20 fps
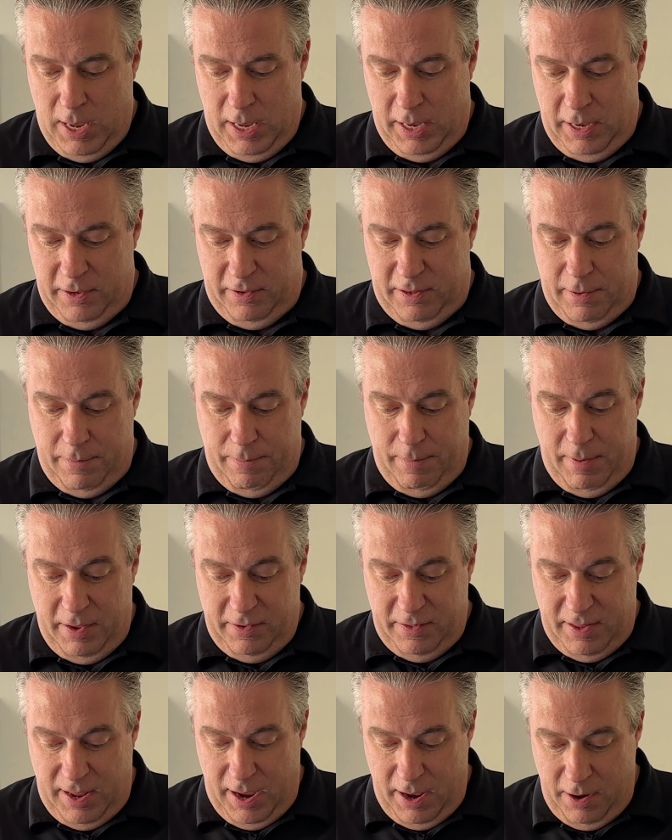Is the
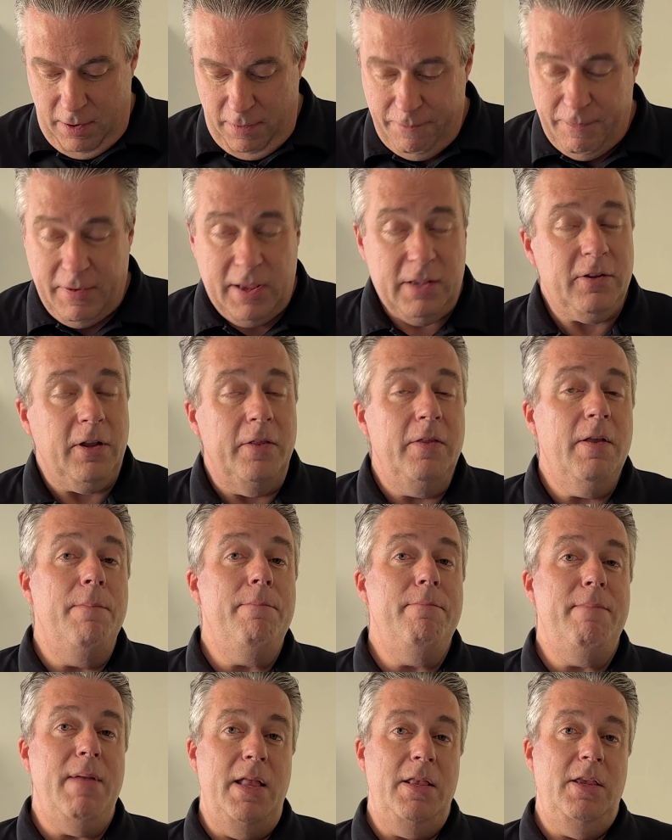interface on the
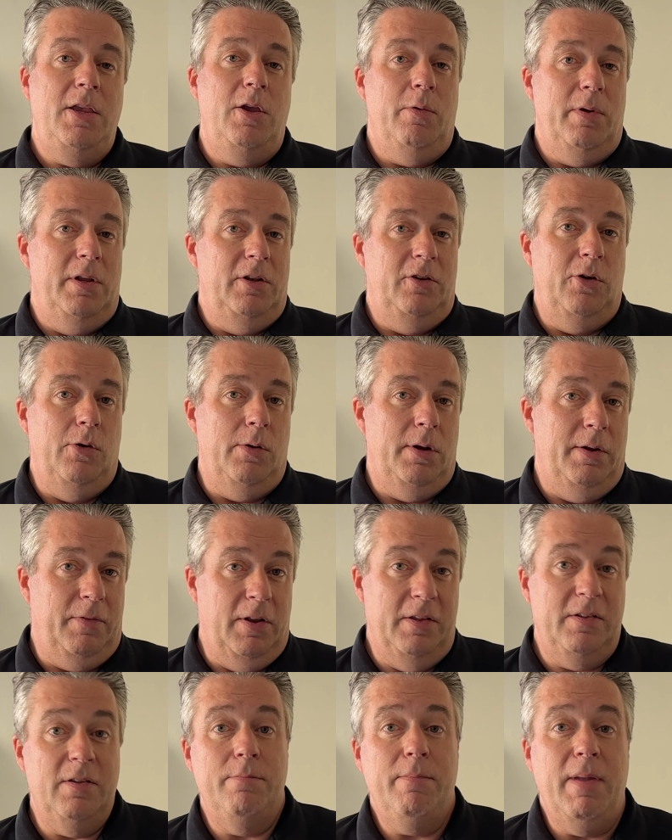menu intuitive?
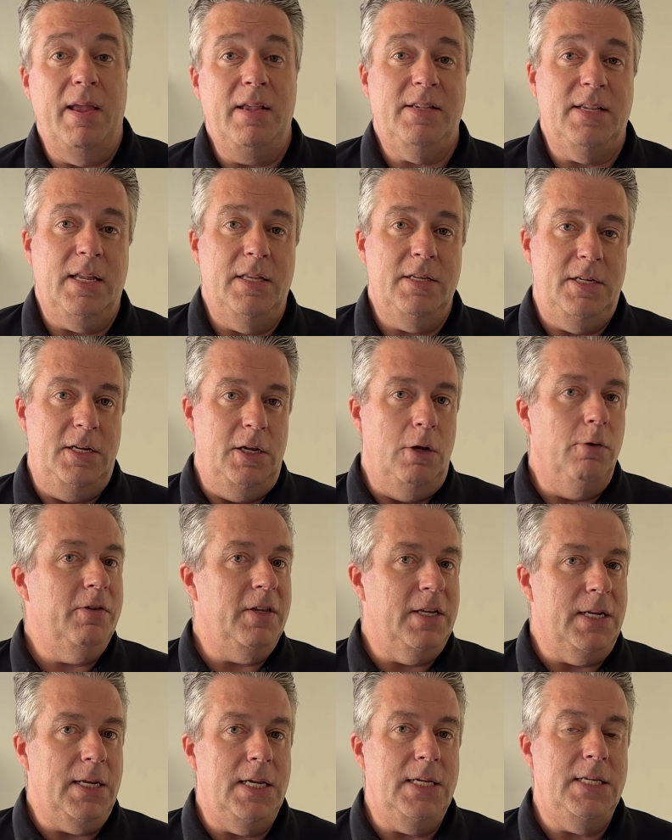Does it make sense to you? Is
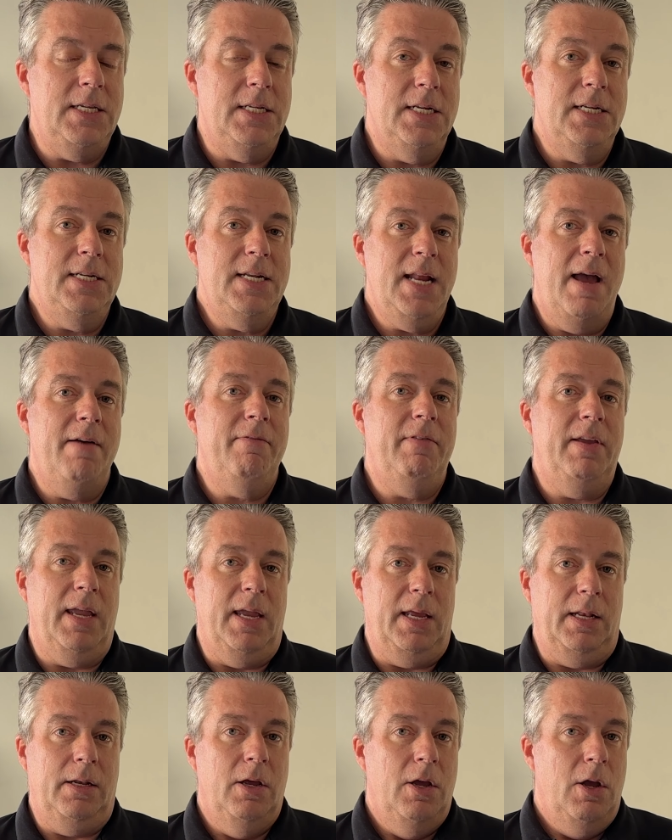it easy to
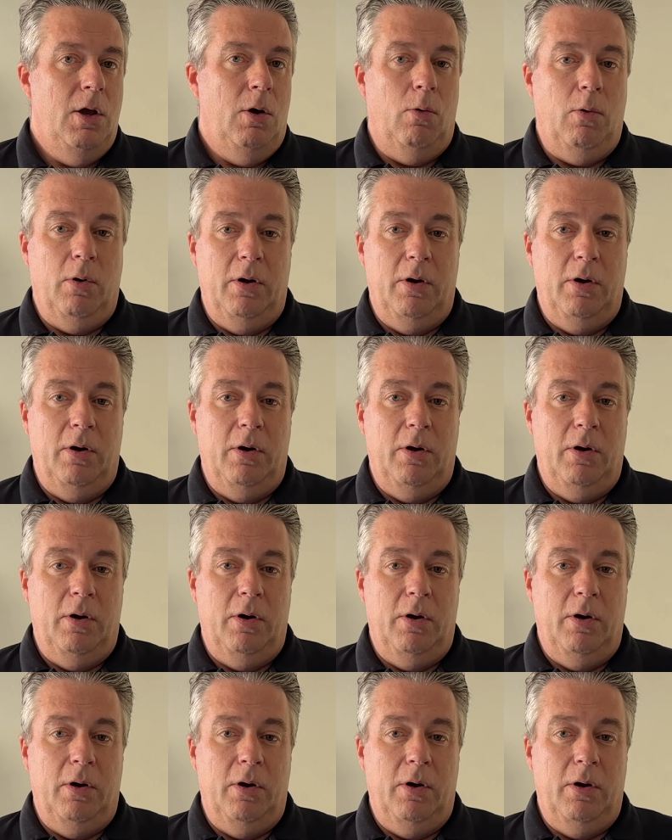navigate? Or